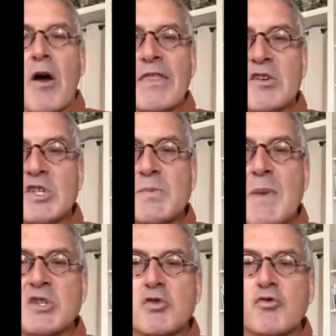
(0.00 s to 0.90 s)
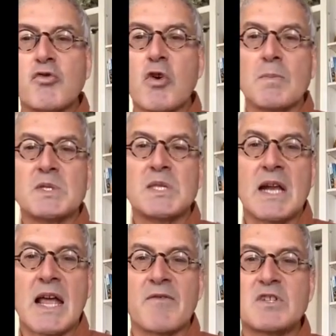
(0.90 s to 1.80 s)
Are there special groups
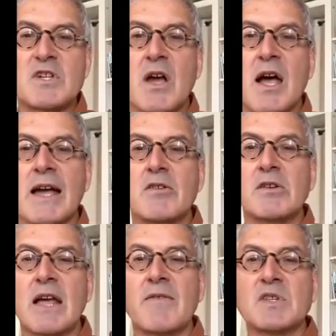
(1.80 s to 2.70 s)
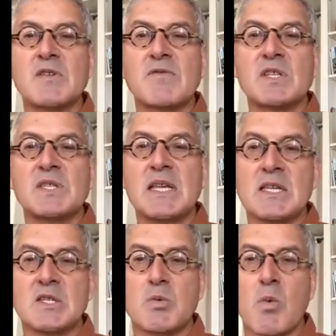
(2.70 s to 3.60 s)
that have higher levels of
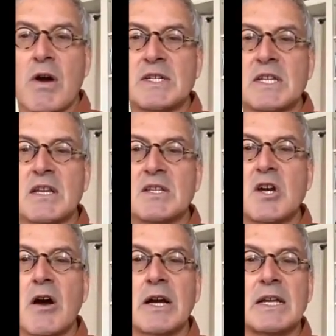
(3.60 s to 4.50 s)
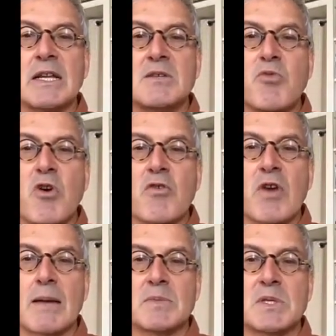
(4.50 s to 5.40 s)
disease warranting targeted
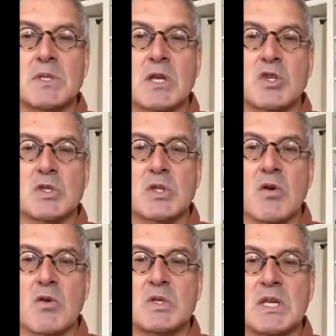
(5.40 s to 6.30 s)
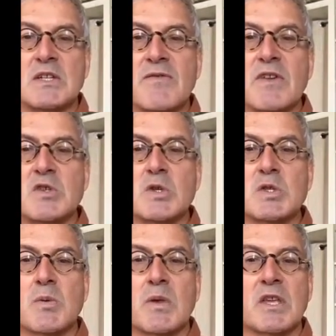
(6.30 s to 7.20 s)
programs, such as those
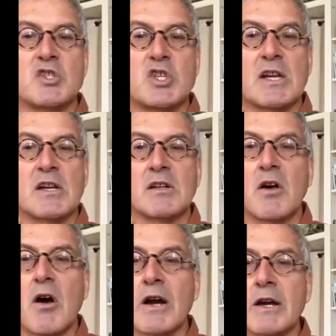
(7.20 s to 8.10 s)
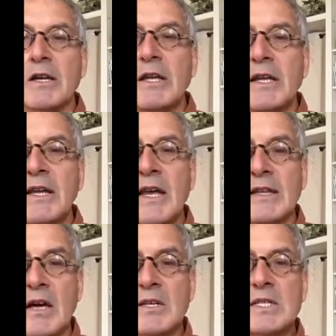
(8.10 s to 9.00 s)
individuals with congenital heart
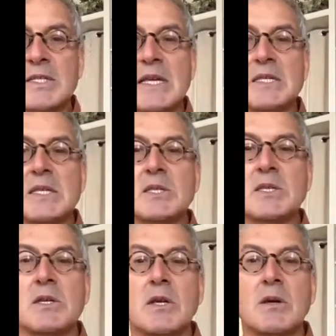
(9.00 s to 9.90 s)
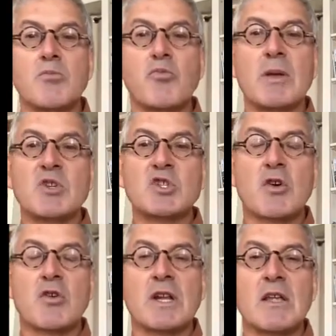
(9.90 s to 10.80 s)
and lung diseases,
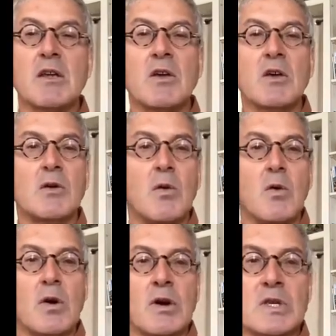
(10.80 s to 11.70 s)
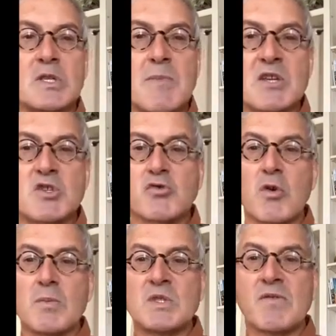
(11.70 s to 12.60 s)
prematurity, or special
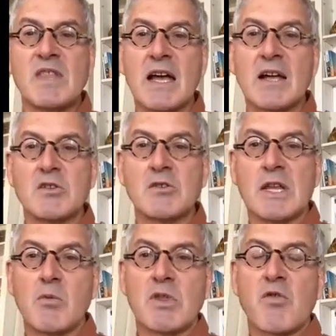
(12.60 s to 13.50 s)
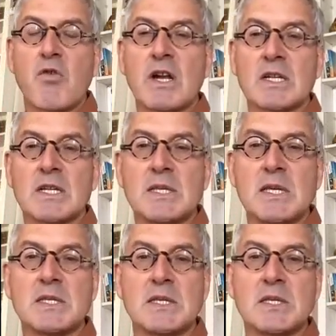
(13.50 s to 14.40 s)
groups of the elderly with chronic
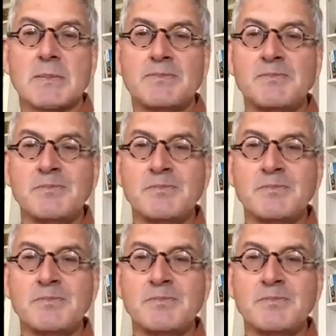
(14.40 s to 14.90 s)
diseases?